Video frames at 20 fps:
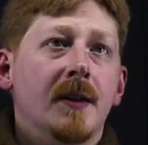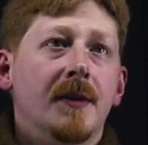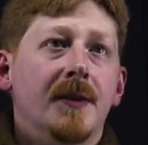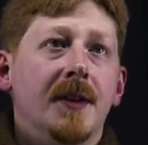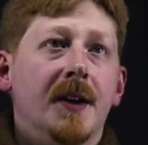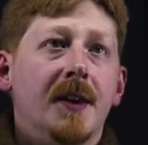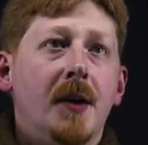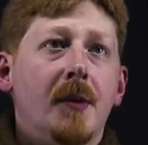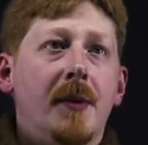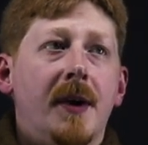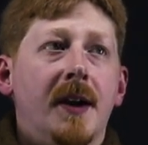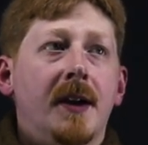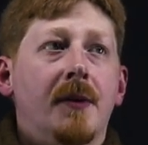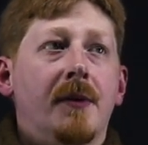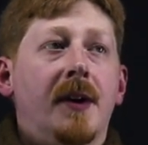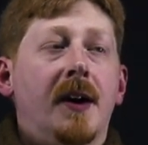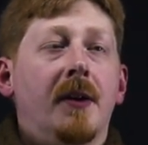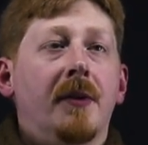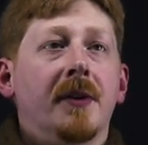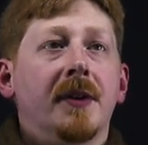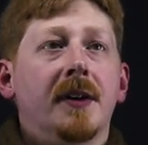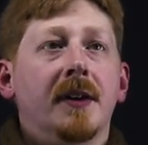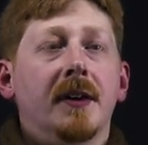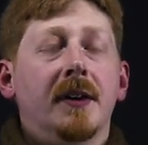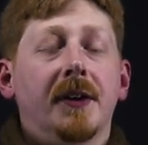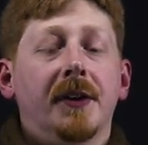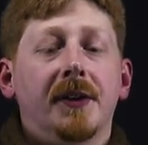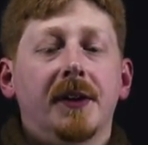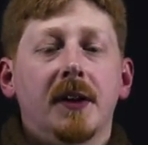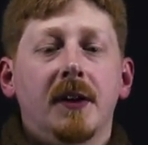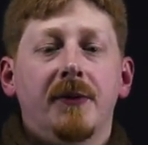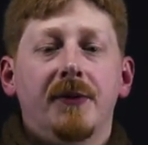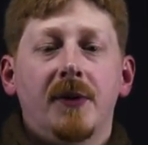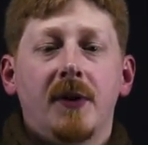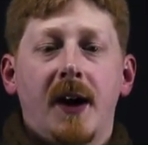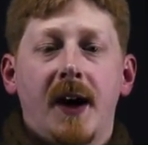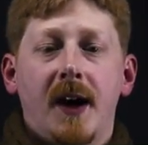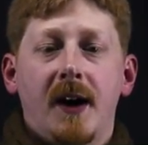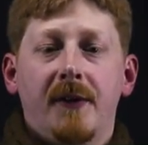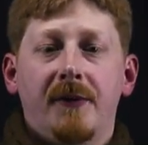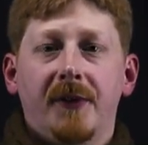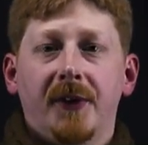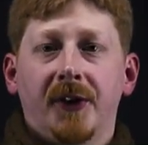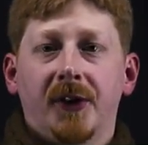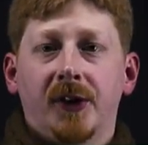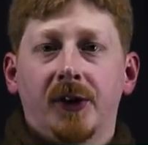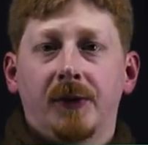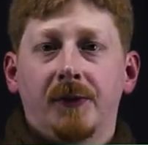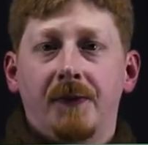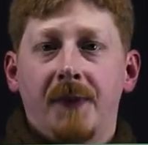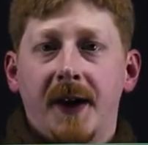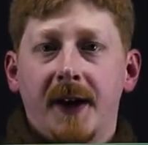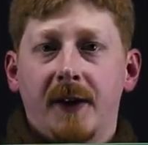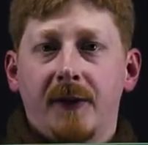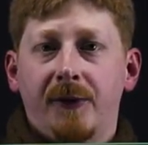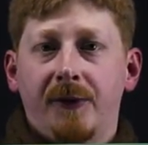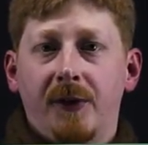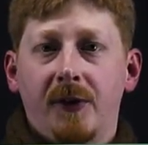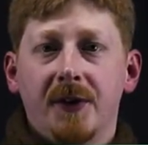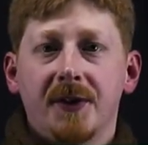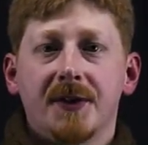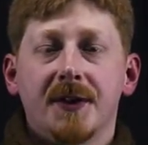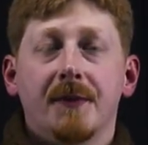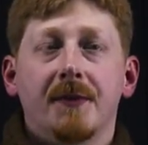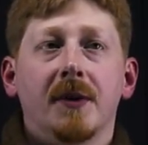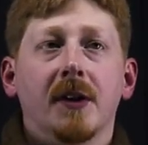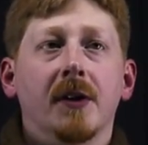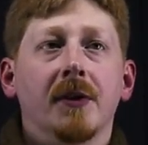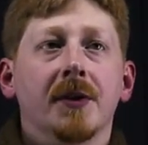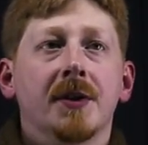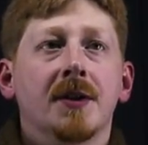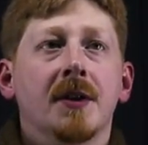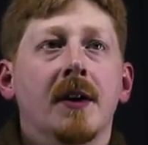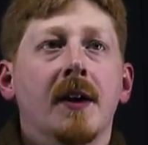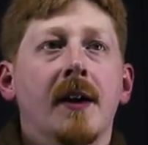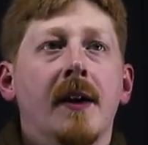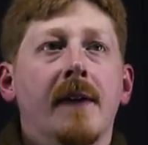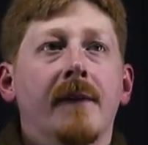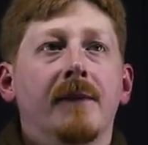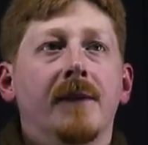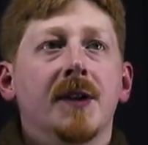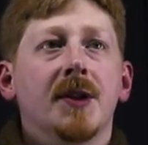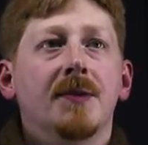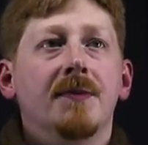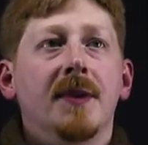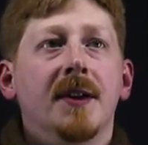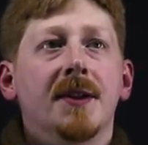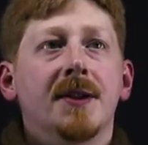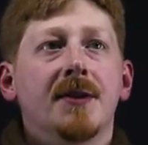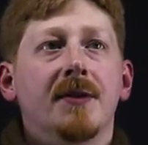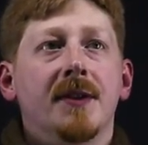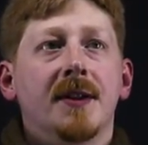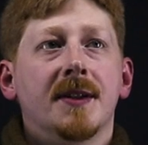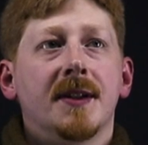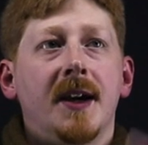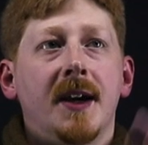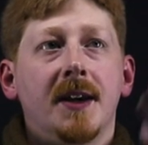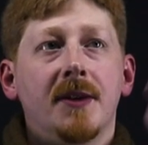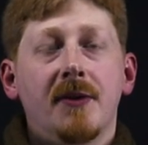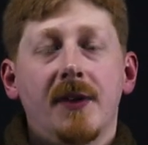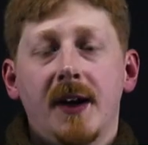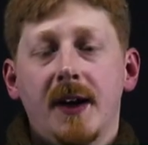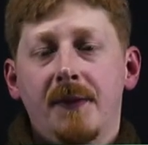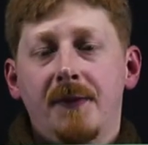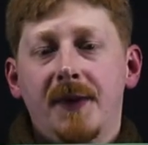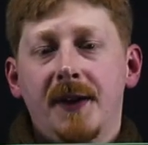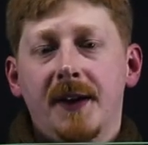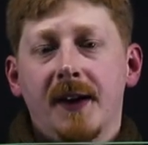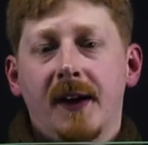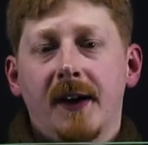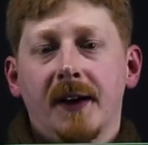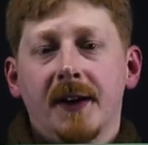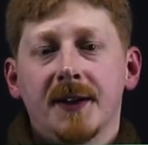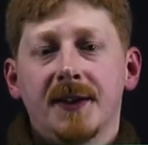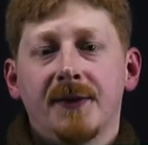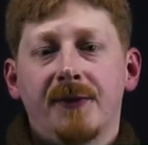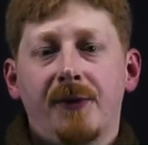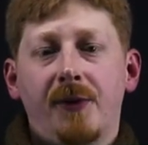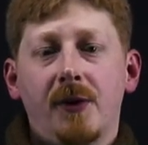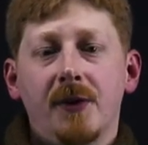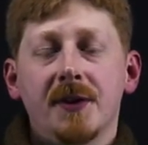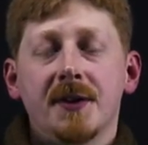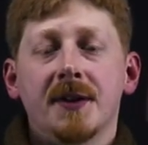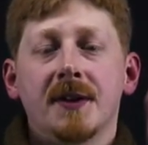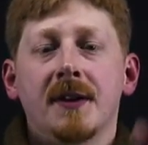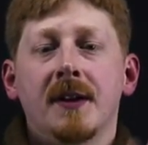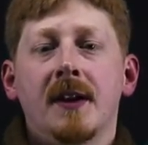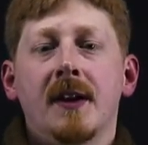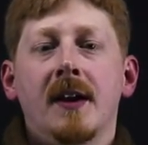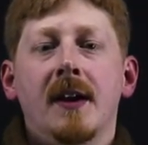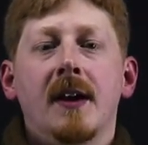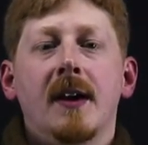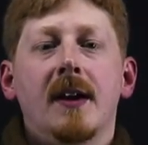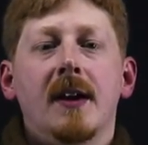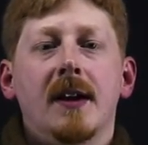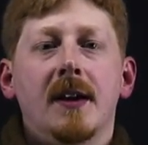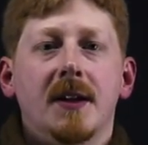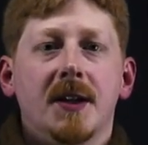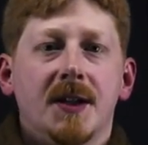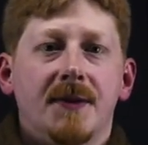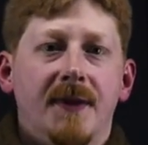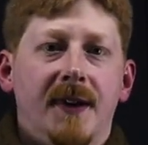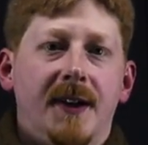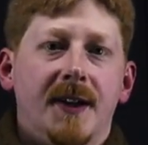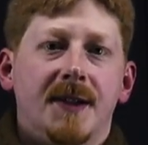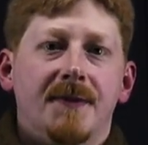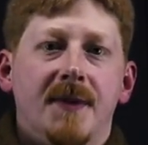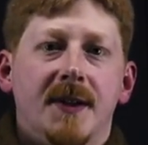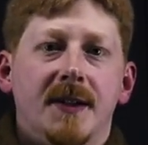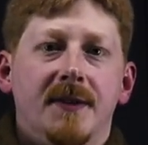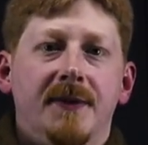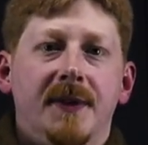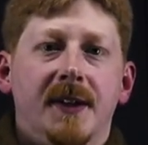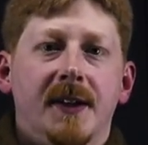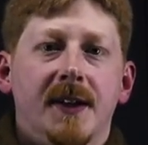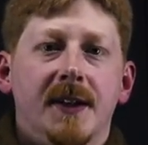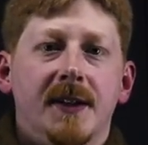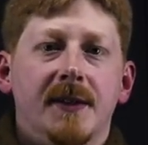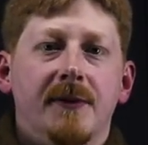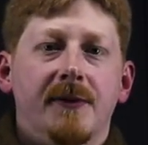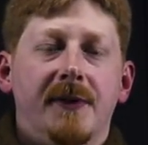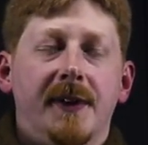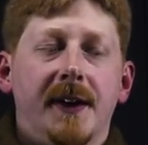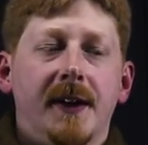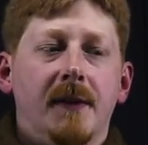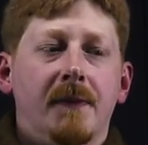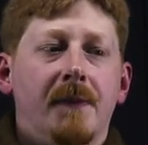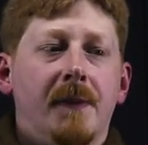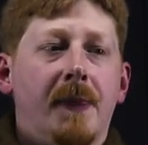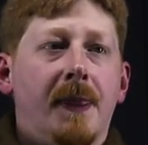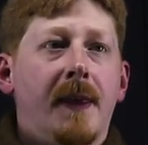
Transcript: The other way around is if you have a spec first approach, which means you design your APIs first in a Swagger specification file,